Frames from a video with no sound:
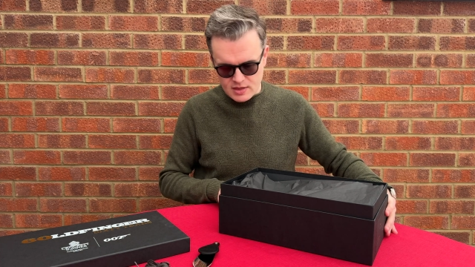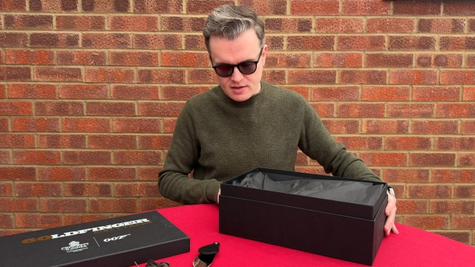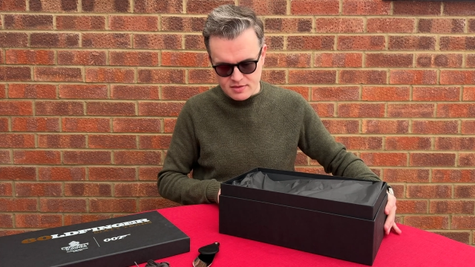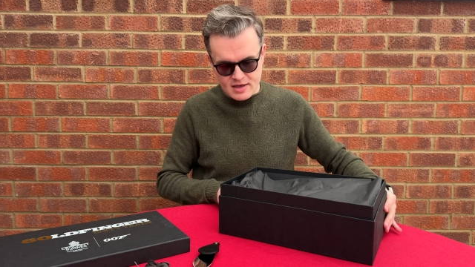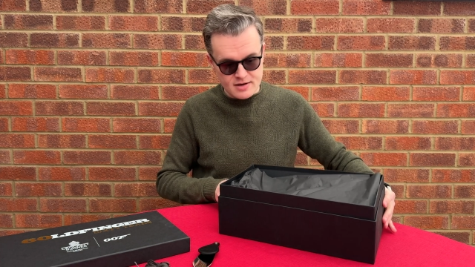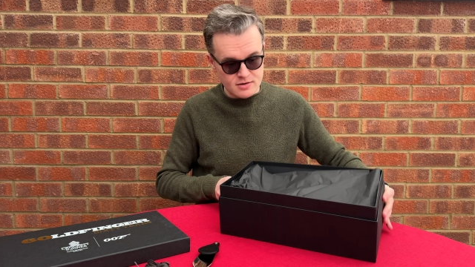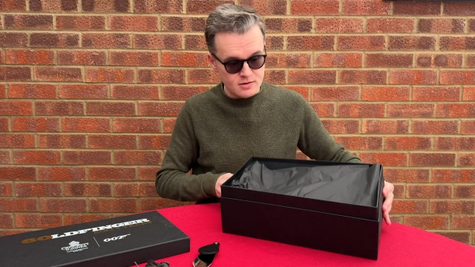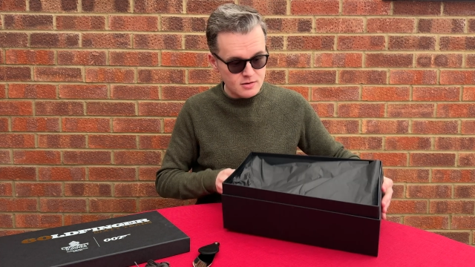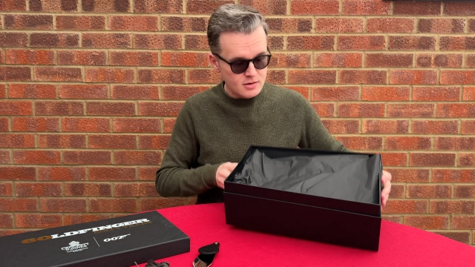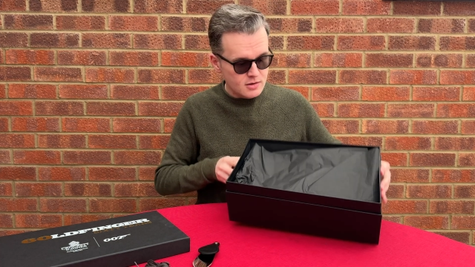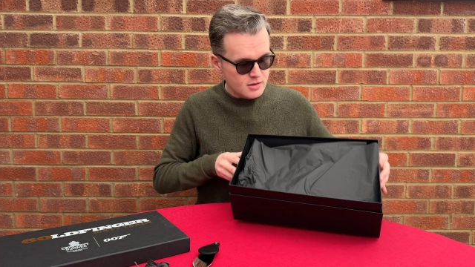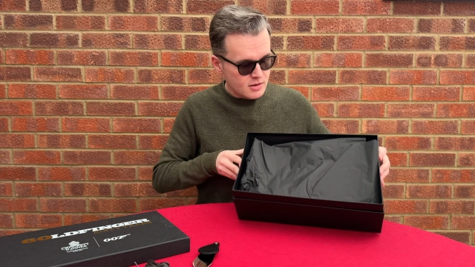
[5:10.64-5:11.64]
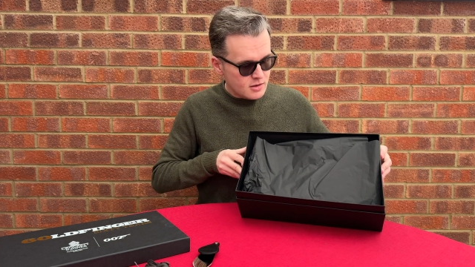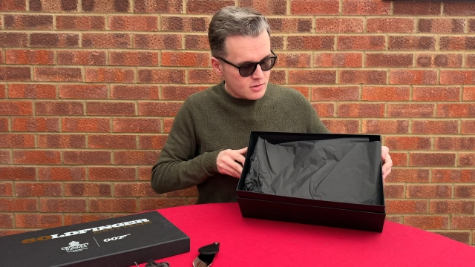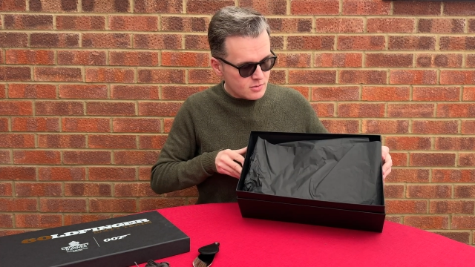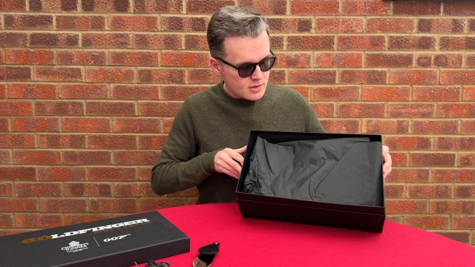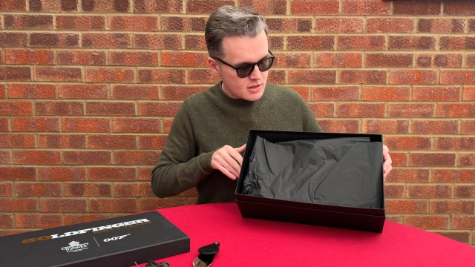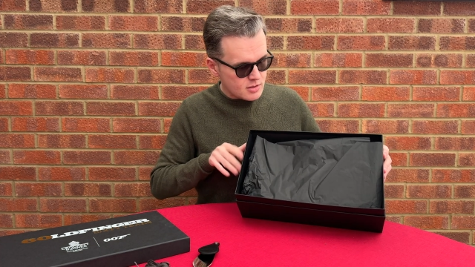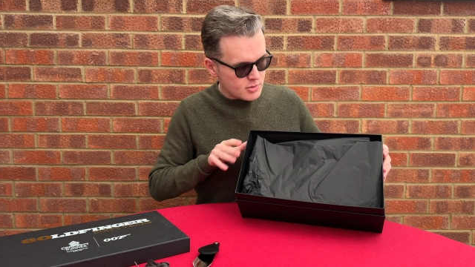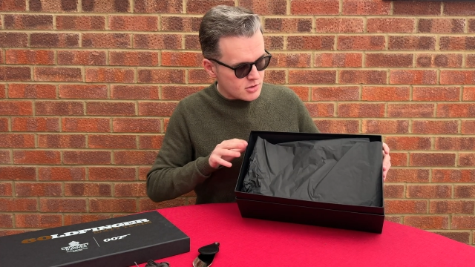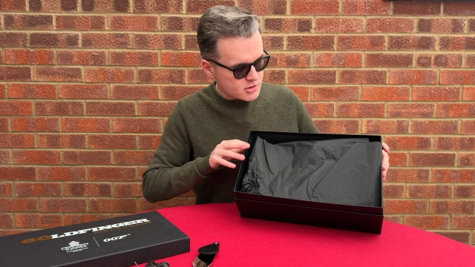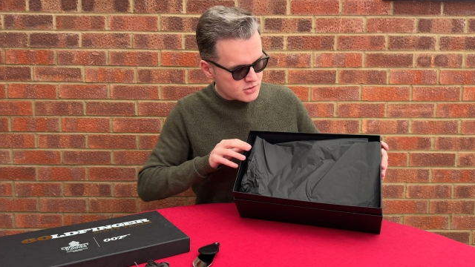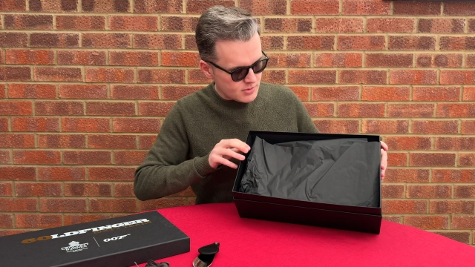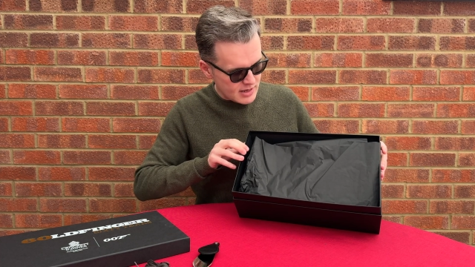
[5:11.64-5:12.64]
Then within the
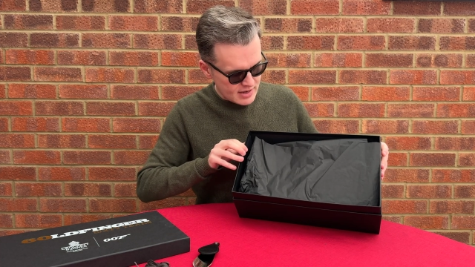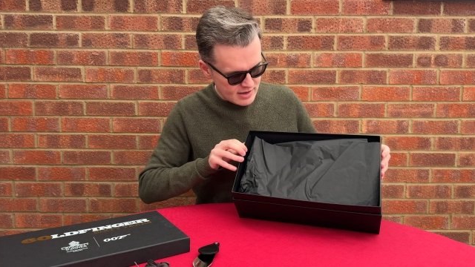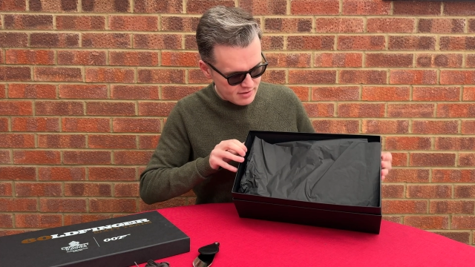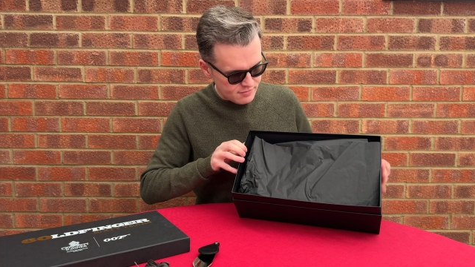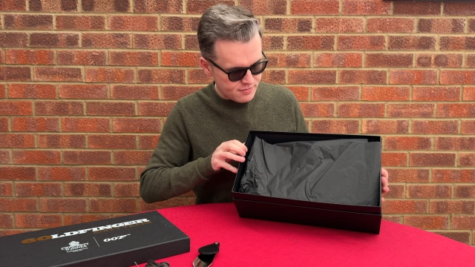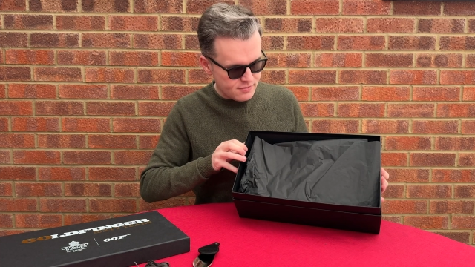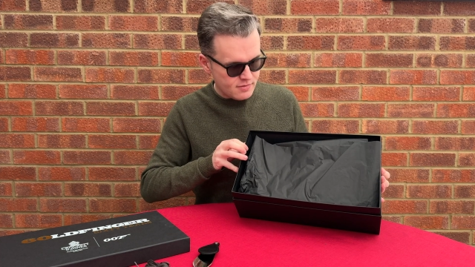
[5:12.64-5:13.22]
box we have,